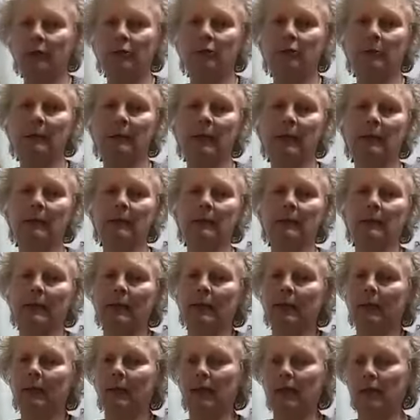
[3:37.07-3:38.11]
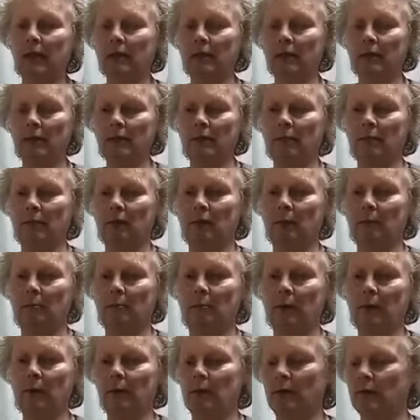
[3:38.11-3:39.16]
you'll be able to get carders from
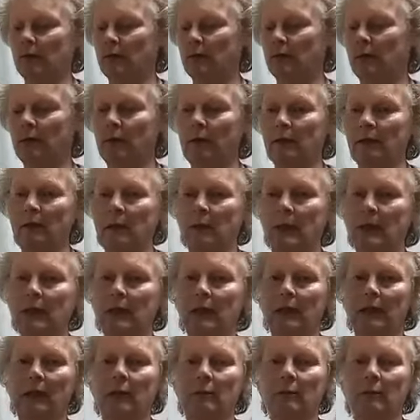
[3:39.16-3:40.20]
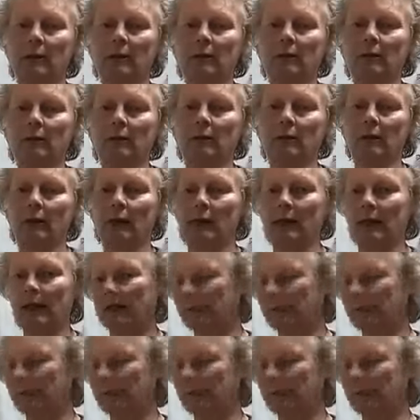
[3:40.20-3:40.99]
most spinning companies online.